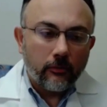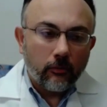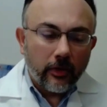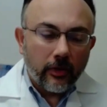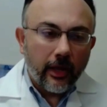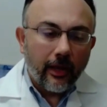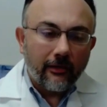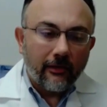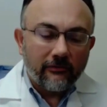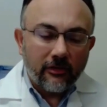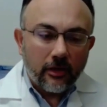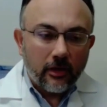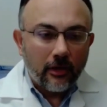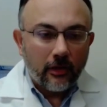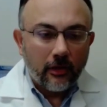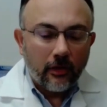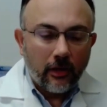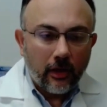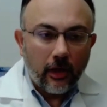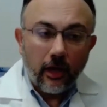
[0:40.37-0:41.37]
We have
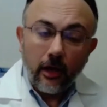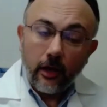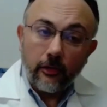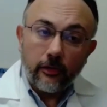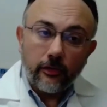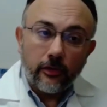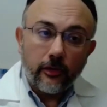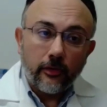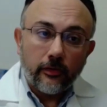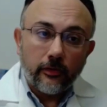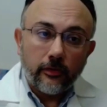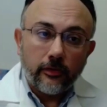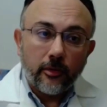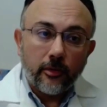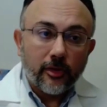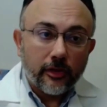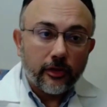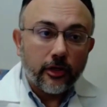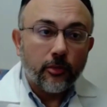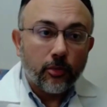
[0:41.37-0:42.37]
the
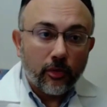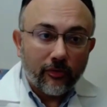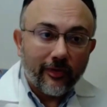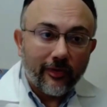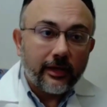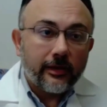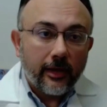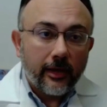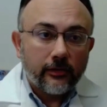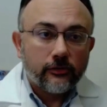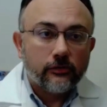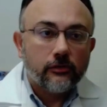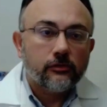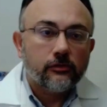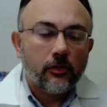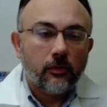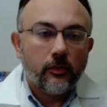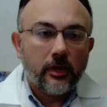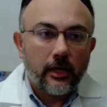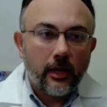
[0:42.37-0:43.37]
ability to prevent cancers
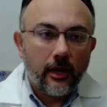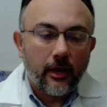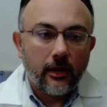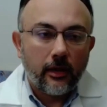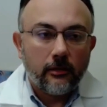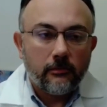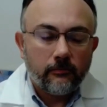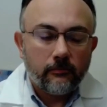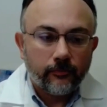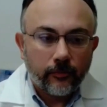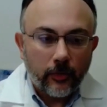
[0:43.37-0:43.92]
when we can,